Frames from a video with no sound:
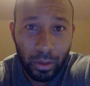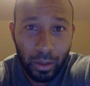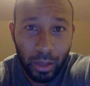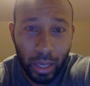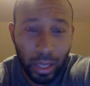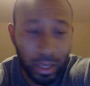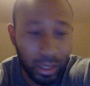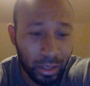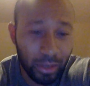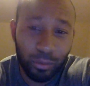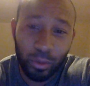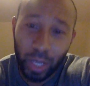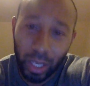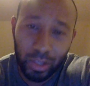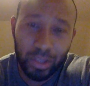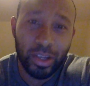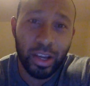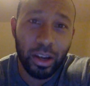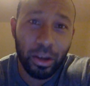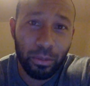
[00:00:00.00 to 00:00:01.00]
And we
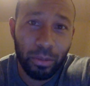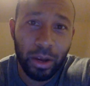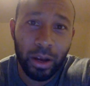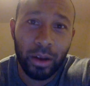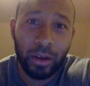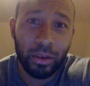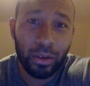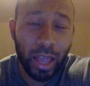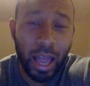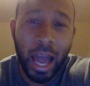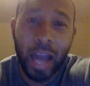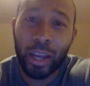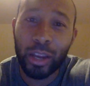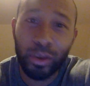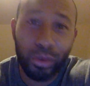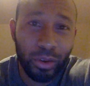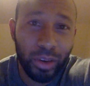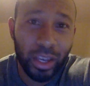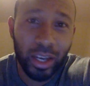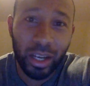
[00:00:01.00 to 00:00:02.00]
could talk about how you
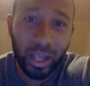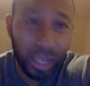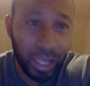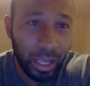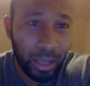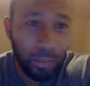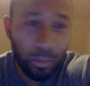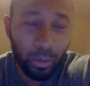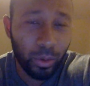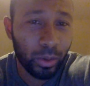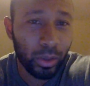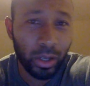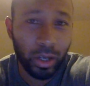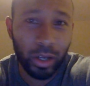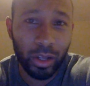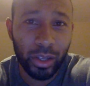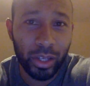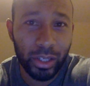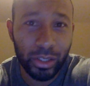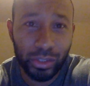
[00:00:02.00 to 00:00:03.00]
can get a Lambo and
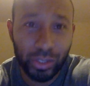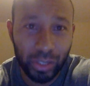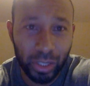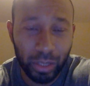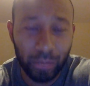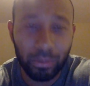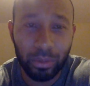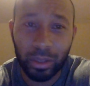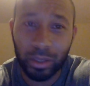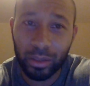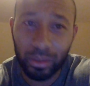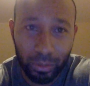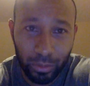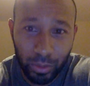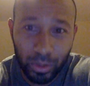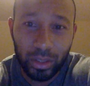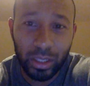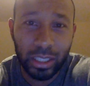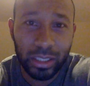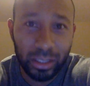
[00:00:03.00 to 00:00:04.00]
all that shit, but
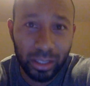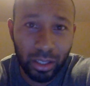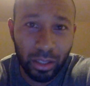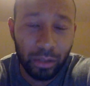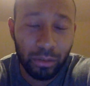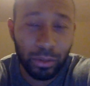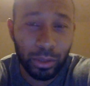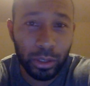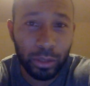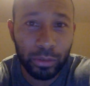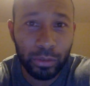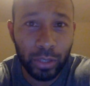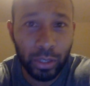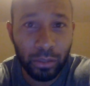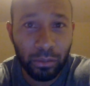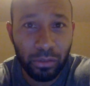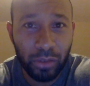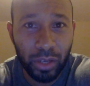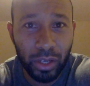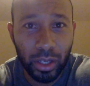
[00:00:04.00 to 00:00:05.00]
that's another
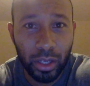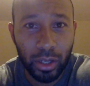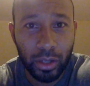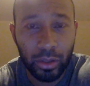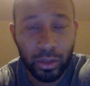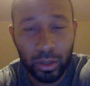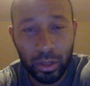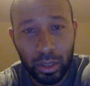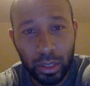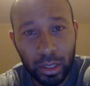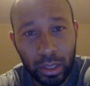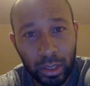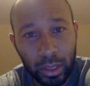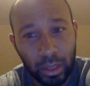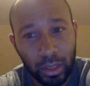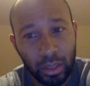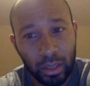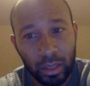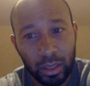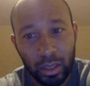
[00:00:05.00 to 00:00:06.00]
motherfucking video.
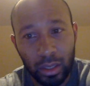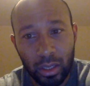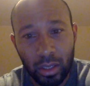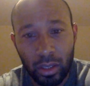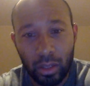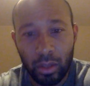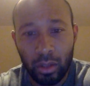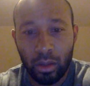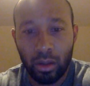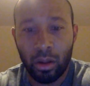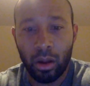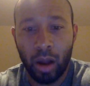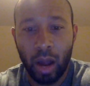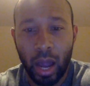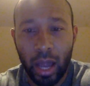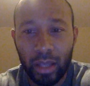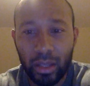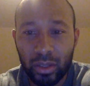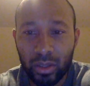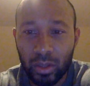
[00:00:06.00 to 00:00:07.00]

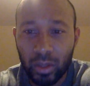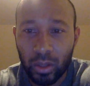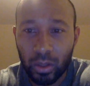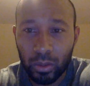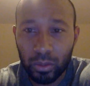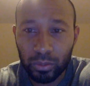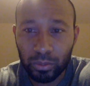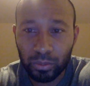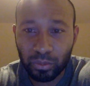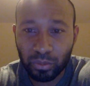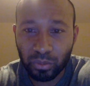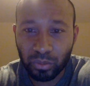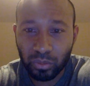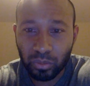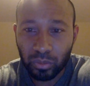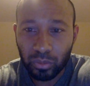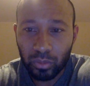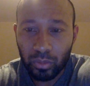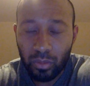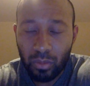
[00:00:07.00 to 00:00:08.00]
Alright, so,
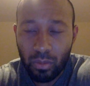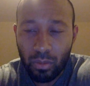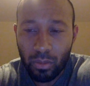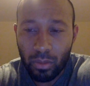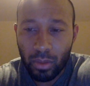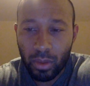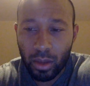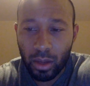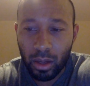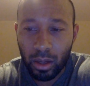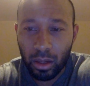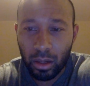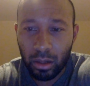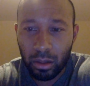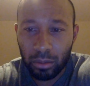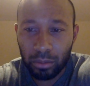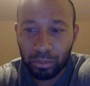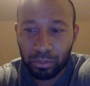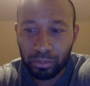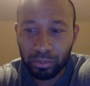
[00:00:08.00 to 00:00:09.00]

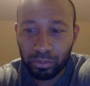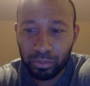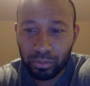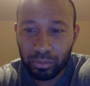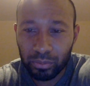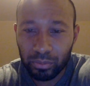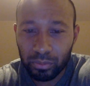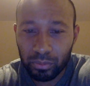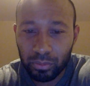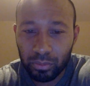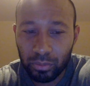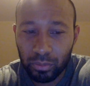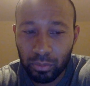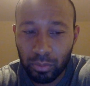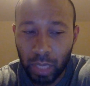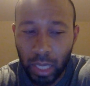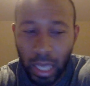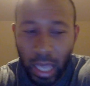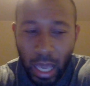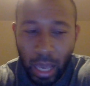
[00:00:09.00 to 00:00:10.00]

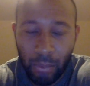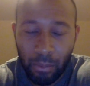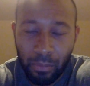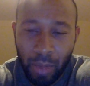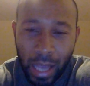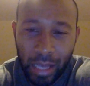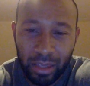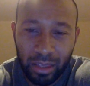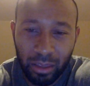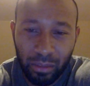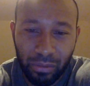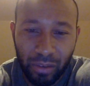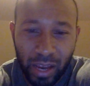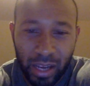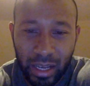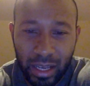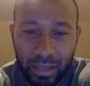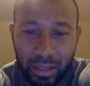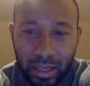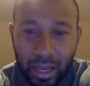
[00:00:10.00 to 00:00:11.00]
but yeah, back to the
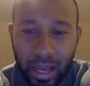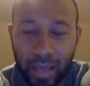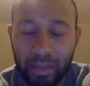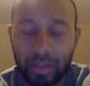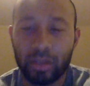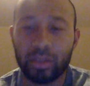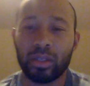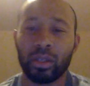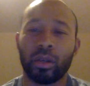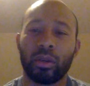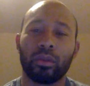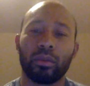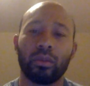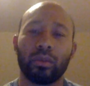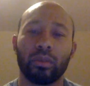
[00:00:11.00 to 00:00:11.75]
finance guys. So,